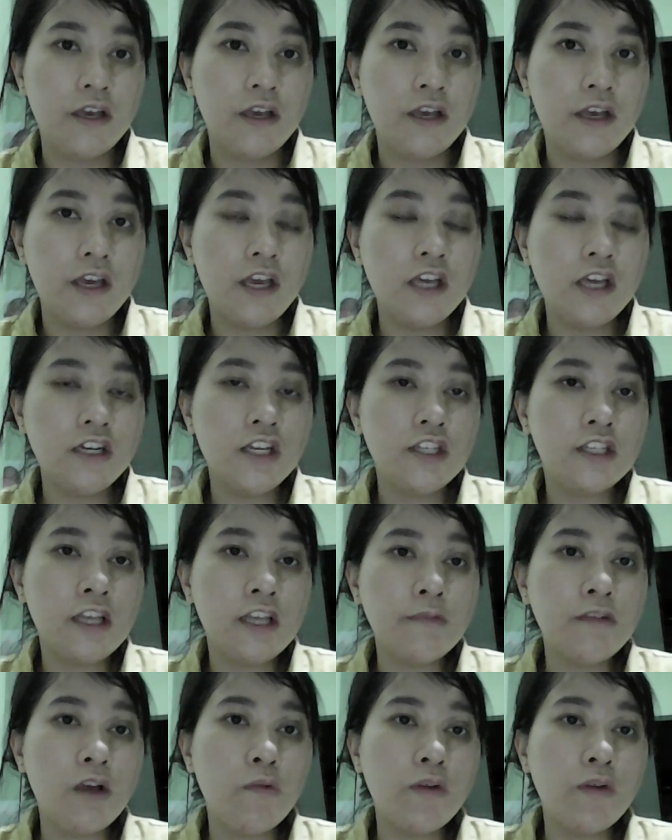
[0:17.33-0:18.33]
In this
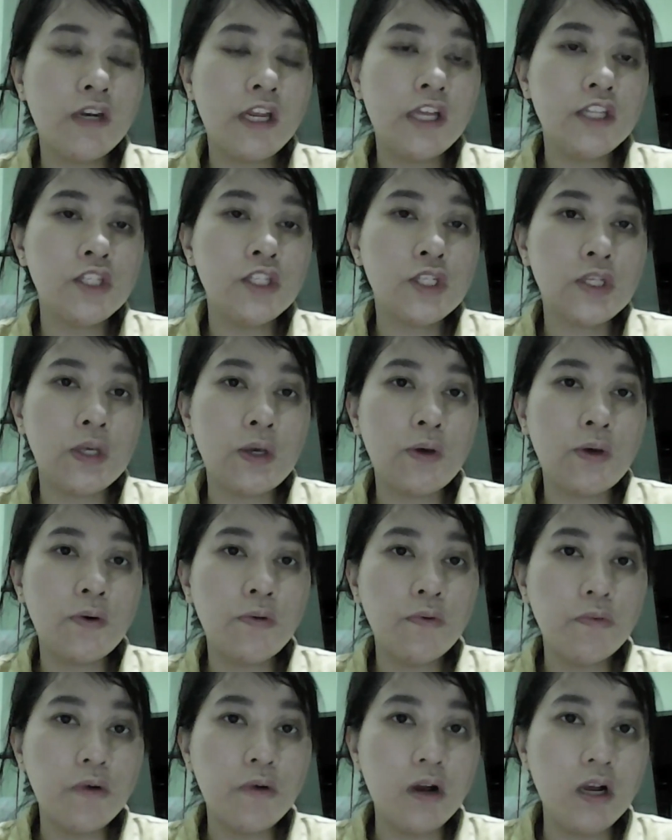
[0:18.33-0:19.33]
chapter, we need to,
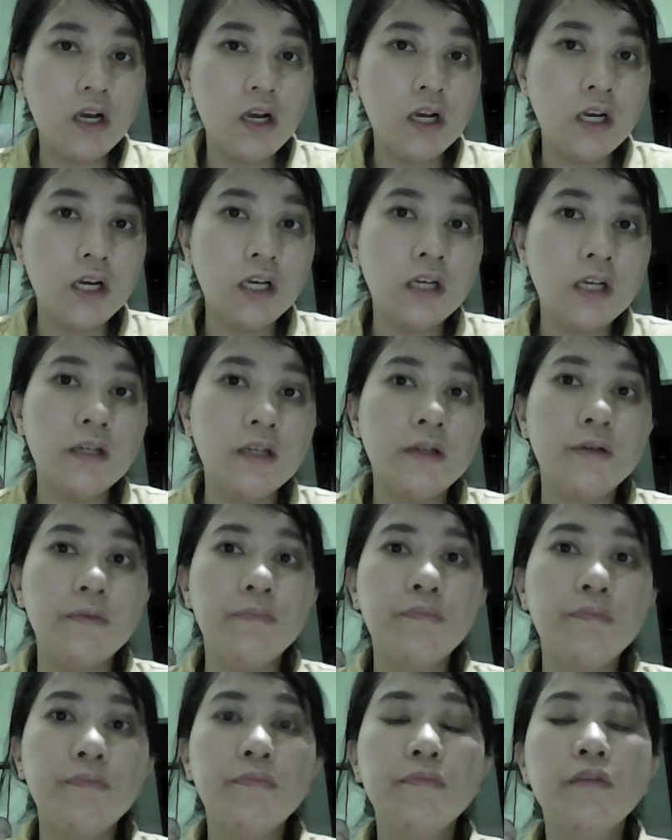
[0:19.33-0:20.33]

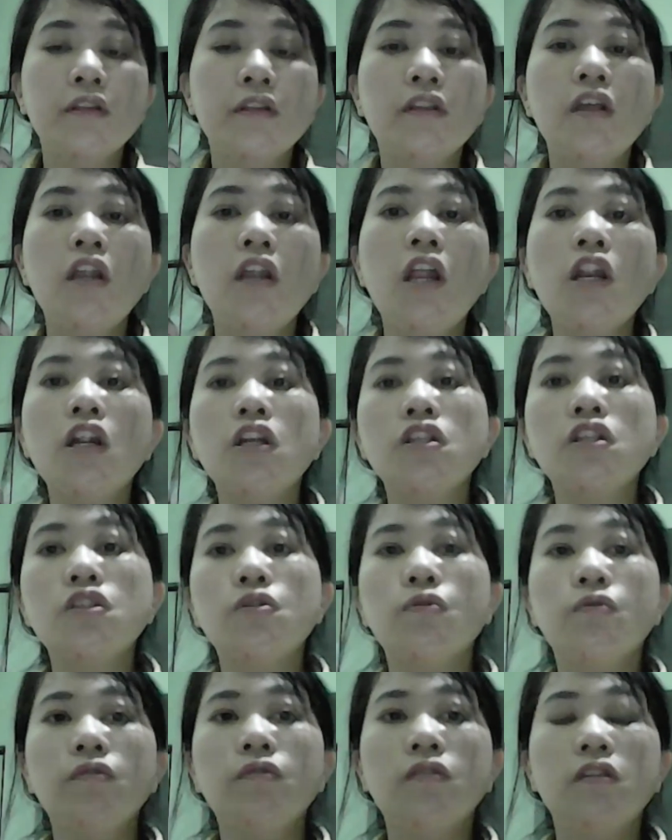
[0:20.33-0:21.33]
the learners
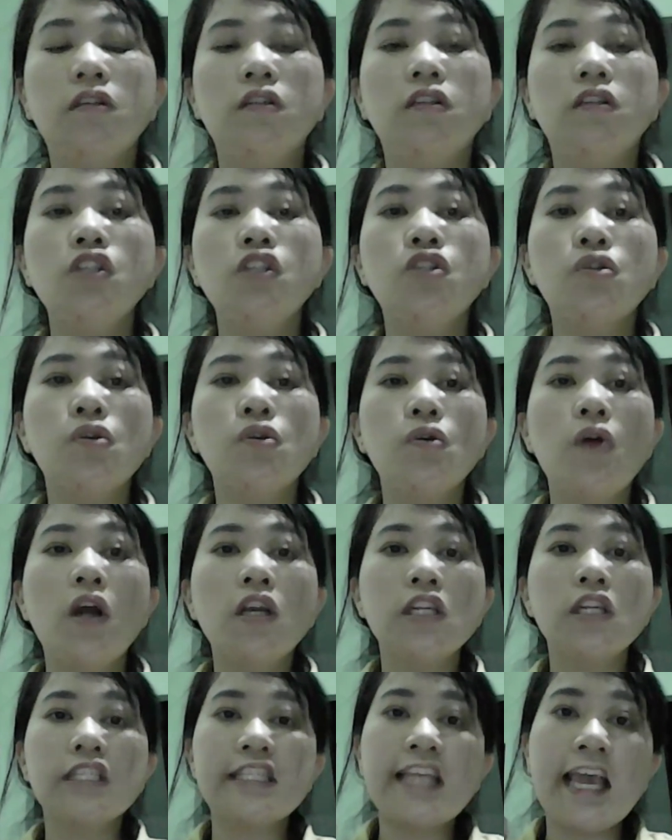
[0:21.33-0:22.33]
need to
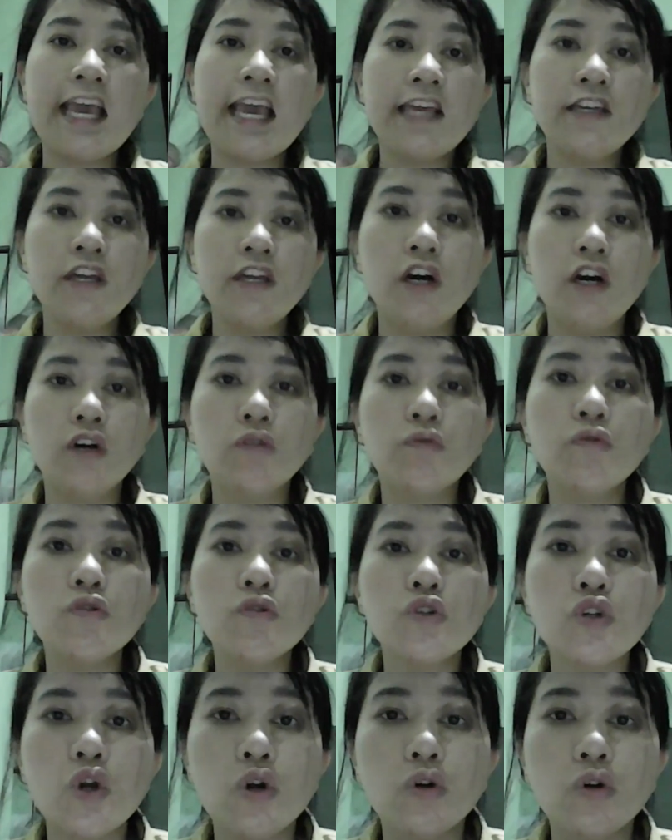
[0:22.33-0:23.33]
understand the
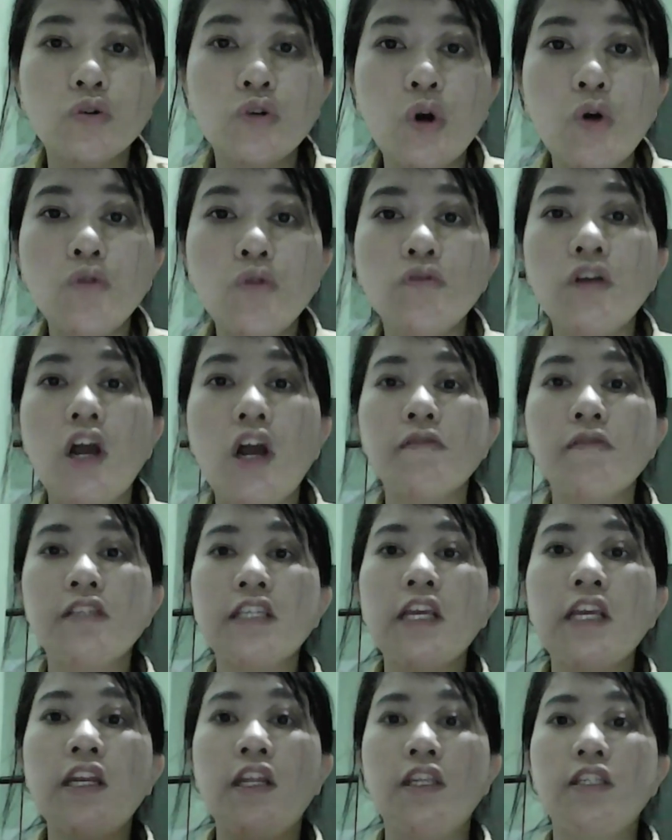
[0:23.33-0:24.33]
crucial role of
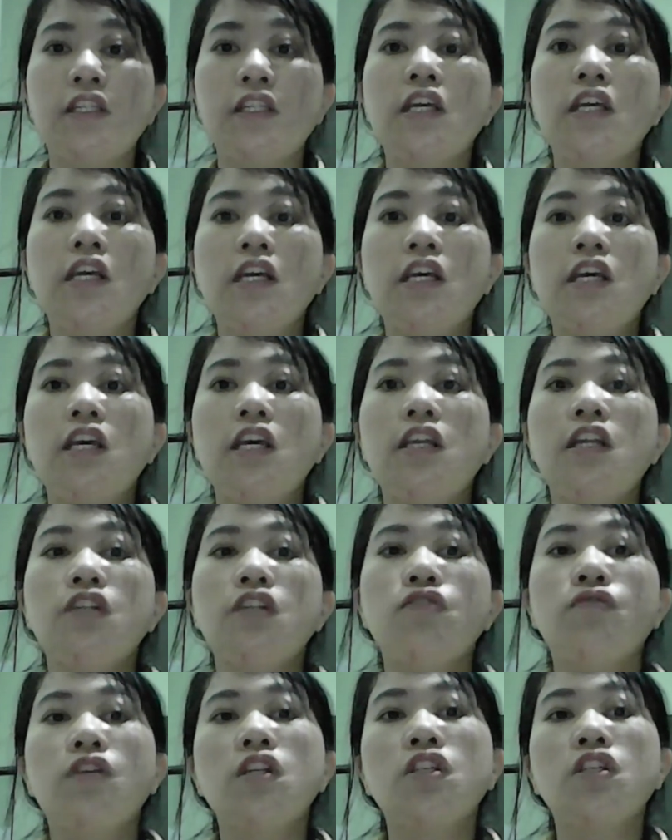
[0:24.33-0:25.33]
standards in
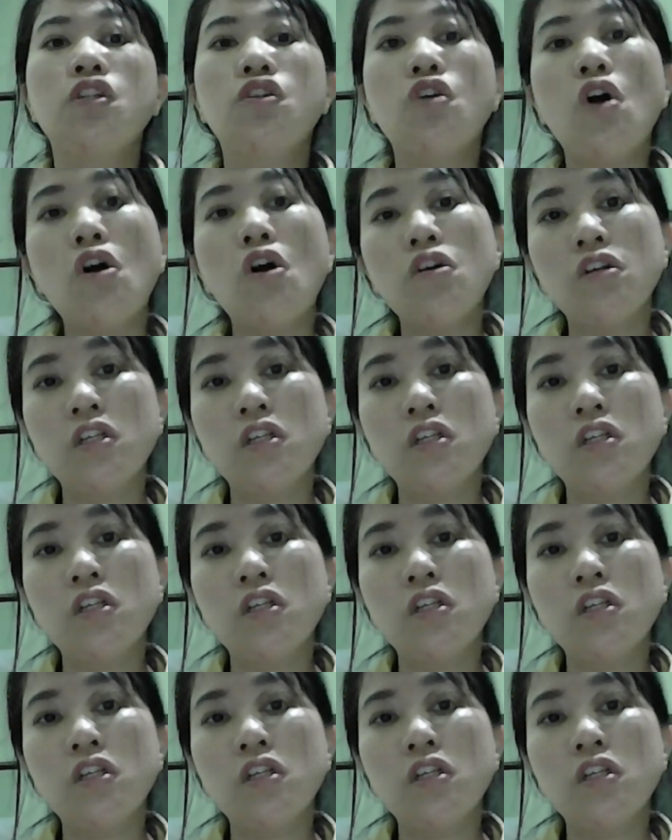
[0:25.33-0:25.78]
educational